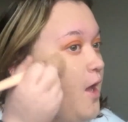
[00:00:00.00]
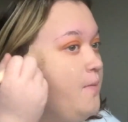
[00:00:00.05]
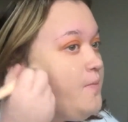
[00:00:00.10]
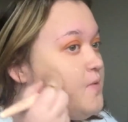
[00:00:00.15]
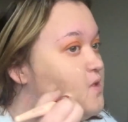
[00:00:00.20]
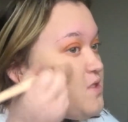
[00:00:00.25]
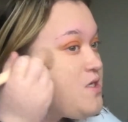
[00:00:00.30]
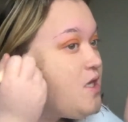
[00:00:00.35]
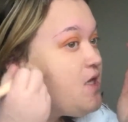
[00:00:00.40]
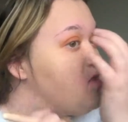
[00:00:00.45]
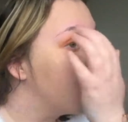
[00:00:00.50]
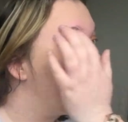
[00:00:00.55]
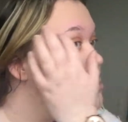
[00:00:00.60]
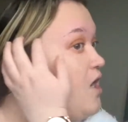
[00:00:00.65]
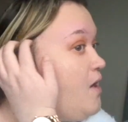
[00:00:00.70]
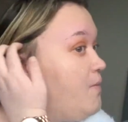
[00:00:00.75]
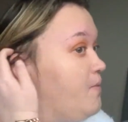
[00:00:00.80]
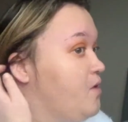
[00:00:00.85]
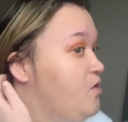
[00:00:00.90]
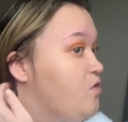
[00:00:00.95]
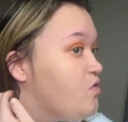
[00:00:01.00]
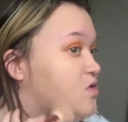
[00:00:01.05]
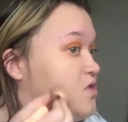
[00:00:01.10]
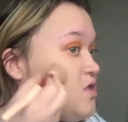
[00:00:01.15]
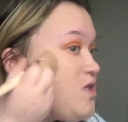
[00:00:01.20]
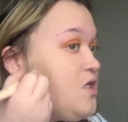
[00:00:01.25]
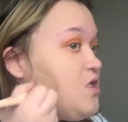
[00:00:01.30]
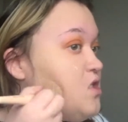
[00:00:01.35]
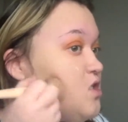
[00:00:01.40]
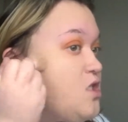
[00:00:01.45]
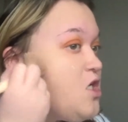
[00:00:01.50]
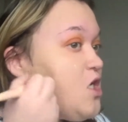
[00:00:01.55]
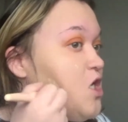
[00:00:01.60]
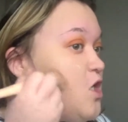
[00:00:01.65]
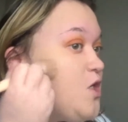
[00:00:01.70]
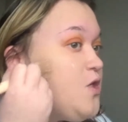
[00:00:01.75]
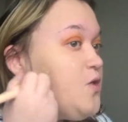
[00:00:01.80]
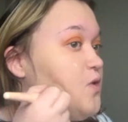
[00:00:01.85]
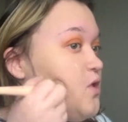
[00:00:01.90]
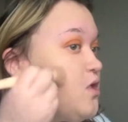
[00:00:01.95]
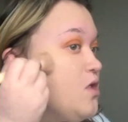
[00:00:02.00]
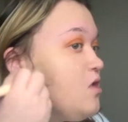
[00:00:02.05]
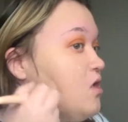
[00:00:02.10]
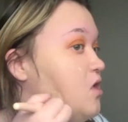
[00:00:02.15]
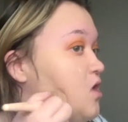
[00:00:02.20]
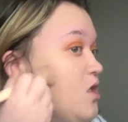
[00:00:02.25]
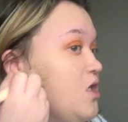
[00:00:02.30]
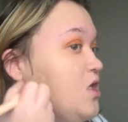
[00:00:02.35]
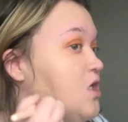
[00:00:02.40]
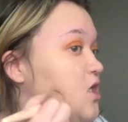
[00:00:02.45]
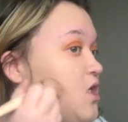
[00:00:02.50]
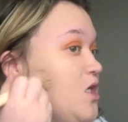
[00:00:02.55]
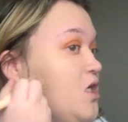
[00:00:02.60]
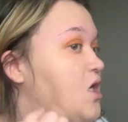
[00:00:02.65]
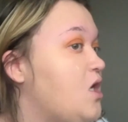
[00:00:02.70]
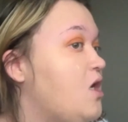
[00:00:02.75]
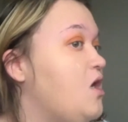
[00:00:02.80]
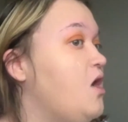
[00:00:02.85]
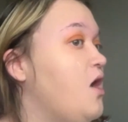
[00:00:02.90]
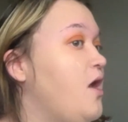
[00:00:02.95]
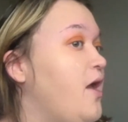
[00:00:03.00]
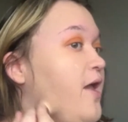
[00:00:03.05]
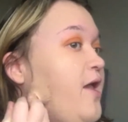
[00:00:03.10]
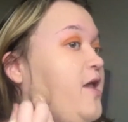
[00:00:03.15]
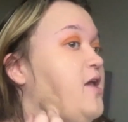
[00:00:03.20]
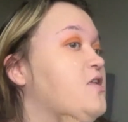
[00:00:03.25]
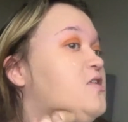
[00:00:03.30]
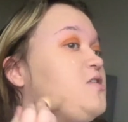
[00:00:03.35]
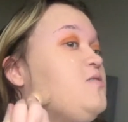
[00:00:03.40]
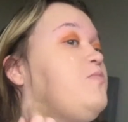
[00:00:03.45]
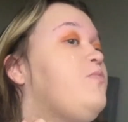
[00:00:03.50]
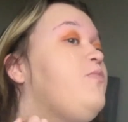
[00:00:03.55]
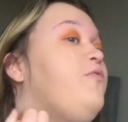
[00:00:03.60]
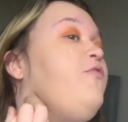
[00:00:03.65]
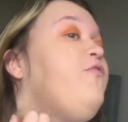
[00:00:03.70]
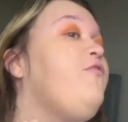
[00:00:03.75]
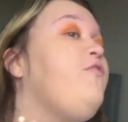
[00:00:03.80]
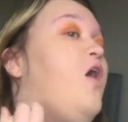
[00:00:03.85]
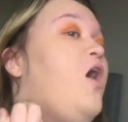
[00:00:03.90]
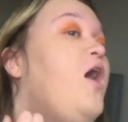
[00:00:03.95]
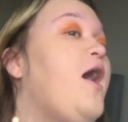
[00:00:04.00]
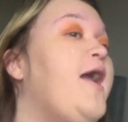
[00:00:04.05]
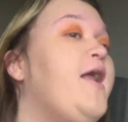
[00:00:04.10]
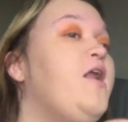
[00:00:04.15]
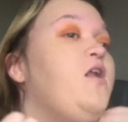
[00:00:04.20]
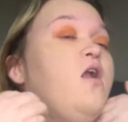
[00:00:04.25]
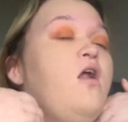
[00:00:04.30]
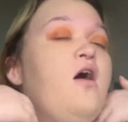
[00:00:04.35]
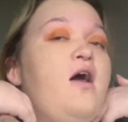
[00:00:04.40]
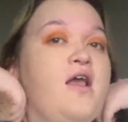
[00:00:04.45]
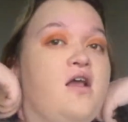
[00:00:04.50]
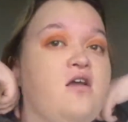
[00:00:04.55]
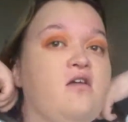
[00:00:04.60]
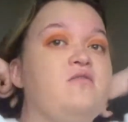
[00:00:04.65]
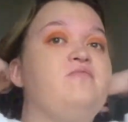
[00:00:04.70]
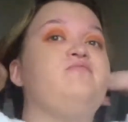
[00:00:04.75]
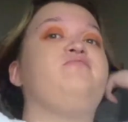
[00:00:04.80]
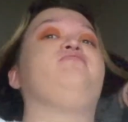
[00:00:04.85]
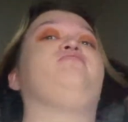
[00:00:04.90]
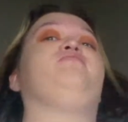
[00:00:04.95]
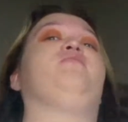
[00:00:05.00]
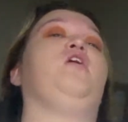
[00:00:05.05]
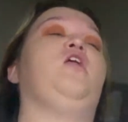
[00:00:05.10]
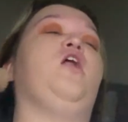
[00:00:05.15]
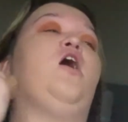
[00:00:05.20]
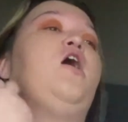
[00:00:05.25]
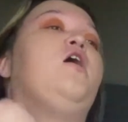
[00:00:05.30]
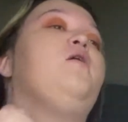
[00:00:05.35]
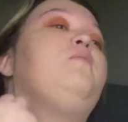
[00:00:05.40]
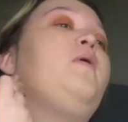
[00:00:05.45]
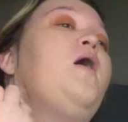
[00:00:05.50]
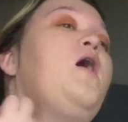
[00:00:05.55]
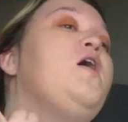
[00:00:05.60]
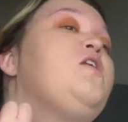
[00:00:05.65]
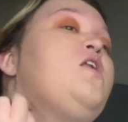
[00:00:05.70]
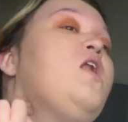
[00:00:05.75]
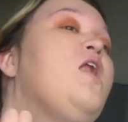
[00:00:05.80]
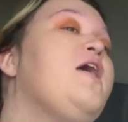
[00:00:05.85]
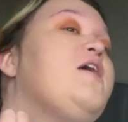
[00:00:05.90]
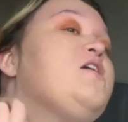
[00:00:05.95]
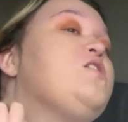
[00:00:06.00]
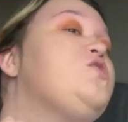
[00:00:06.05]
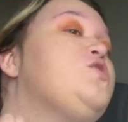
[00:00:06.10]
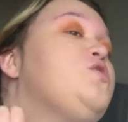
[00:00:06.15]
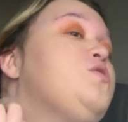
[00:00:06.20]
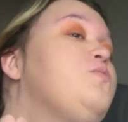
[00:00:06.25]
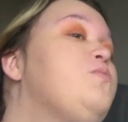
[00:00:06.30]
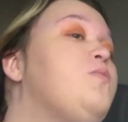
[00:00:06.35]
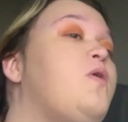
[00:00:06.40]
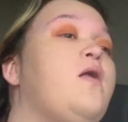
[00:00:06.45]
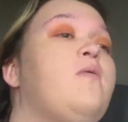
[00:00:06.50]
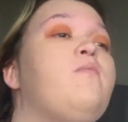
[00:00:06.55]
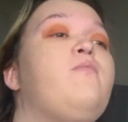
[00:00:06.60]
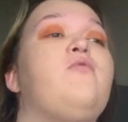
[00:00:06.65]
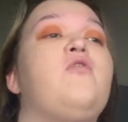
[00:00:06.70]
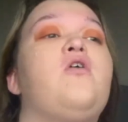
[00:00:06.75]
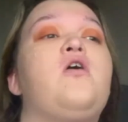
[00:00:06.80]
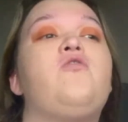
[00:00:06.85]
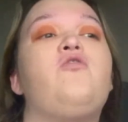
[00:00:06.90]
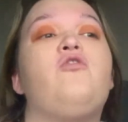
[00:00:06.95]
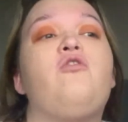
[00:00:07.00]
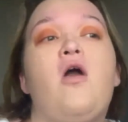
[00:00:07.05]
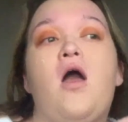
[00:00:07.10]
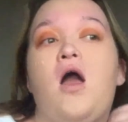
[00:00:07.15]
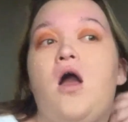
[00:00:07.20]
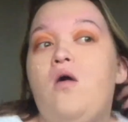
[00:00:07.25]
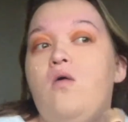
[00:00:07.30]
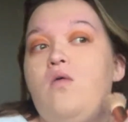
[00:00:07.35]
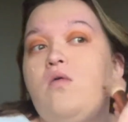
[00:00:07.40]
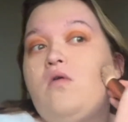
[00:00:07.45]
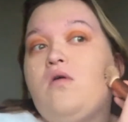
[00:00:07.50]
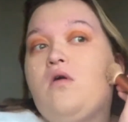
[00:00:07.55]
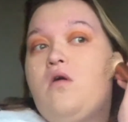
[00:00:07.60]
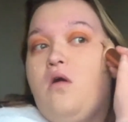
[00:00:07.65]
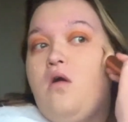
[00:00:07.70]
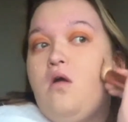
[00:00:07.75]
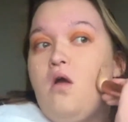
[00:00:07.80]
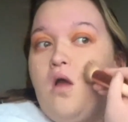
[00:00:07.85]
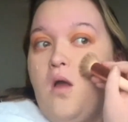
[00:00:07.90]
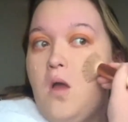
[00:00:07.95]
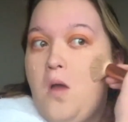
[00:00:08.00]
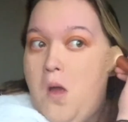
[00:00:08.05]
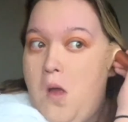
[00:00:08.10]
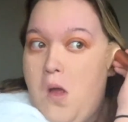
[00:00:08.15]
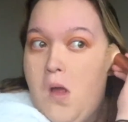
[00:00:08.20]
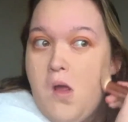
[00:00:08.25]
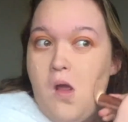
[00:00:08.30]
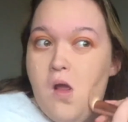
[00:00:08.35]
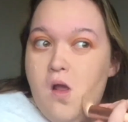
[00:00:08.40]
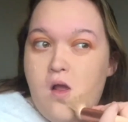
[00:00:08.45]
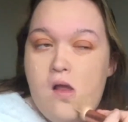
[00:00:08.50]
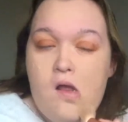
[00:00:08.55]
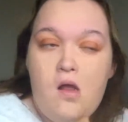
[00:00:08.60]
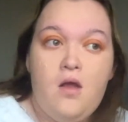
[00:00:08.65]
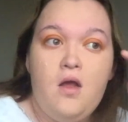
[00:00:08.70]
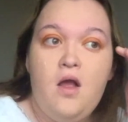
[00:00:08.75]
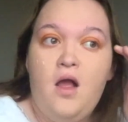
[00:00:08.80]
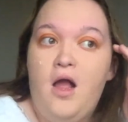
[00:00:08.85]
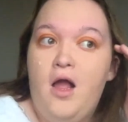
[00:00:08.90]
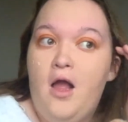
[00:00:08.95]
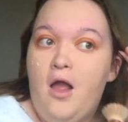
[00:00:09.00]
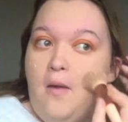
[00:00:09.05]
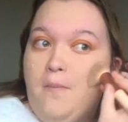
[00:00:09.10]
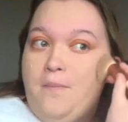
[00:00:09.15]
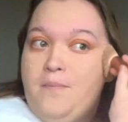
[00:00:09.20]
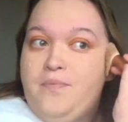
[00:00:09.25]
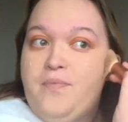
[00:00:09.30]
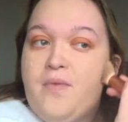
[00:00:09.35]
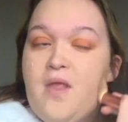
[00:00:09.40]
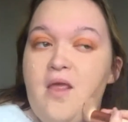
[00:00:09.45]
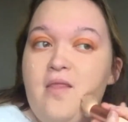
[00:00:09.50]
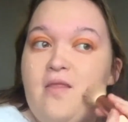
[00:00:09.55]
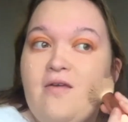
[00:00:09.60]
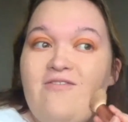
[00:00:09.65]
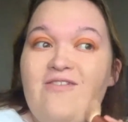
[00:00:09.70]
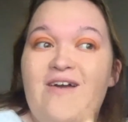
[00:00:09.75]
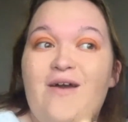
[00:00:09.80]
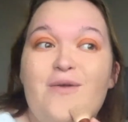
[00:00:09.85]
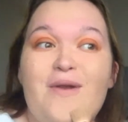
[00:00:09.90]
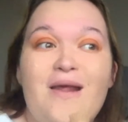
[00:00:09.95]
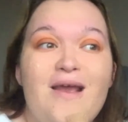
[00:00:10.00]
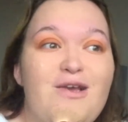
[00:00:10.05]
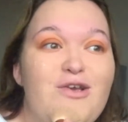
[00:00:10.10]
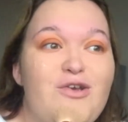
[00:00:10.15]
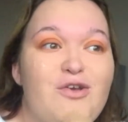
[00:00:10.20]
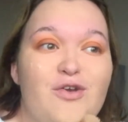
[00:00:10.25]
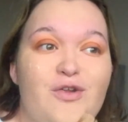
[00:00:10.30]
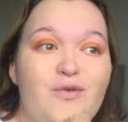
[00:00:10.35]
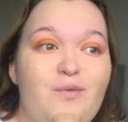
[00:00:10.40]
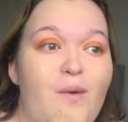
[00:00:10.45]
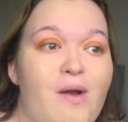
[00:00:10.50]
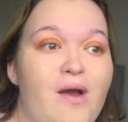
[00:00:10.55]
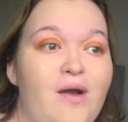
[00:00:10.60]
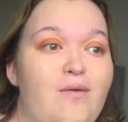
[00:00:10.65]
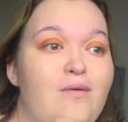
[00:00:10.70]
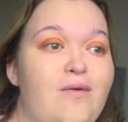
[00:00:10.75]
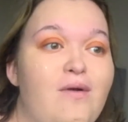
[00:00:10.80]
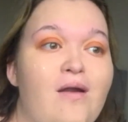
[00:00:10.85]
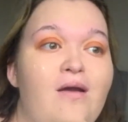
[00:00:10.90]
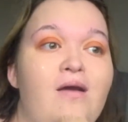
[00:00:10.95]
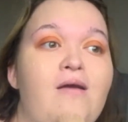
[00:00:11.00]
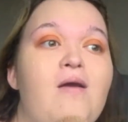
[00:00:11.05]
skin type and your skin tone, and it's fine, like, you know, but I'd like to kind of branch out in the foundation world